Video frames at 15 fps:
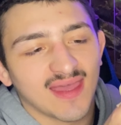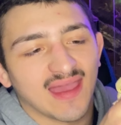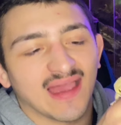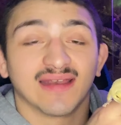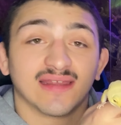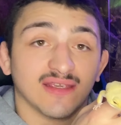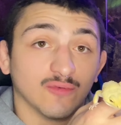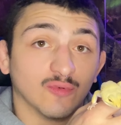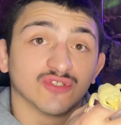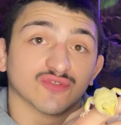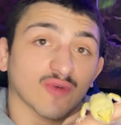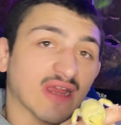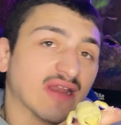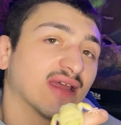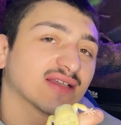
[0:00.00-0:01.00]
and he was
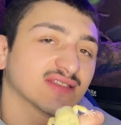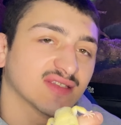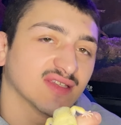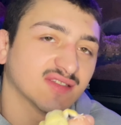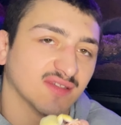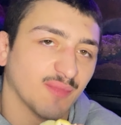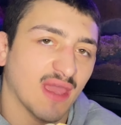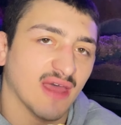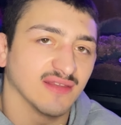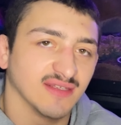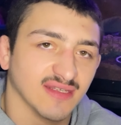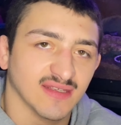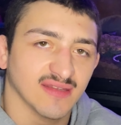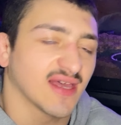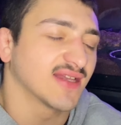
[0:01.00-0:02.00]
right next to some L E
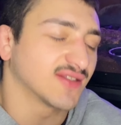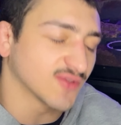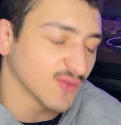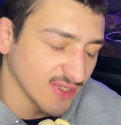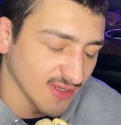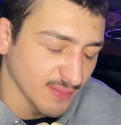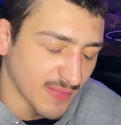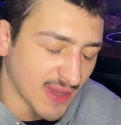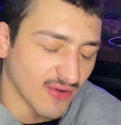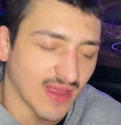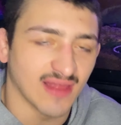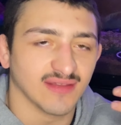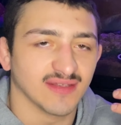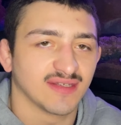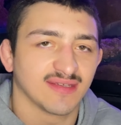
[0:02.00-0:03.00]
D lights. We did mount
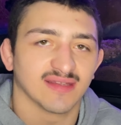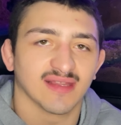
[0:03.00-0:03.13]
L E D